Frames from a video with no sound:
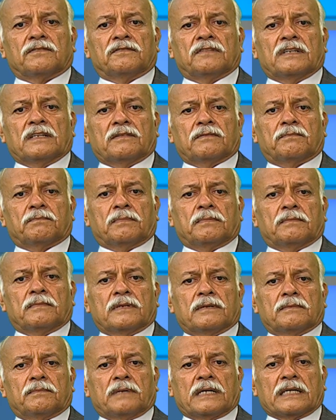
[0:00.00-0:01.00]
when
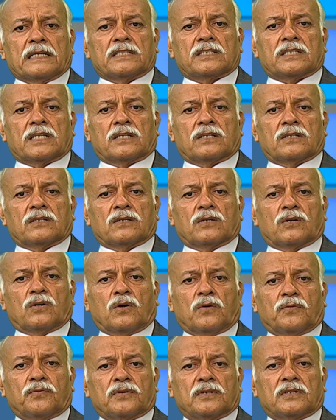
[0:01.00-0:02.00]
Pakistan
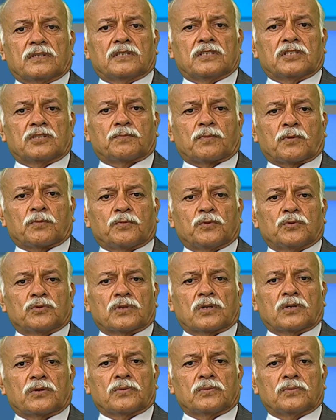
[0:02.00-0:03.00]
offered this
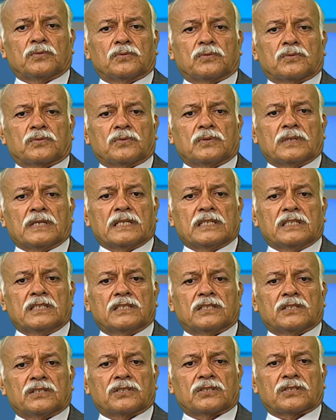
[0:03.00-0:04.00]
proposal to the
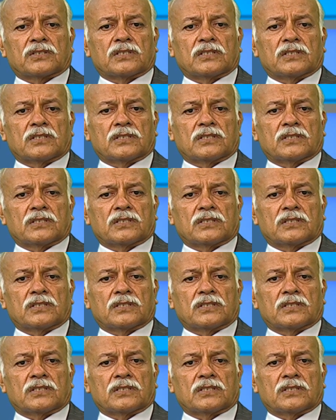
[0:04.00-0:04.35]
Indians,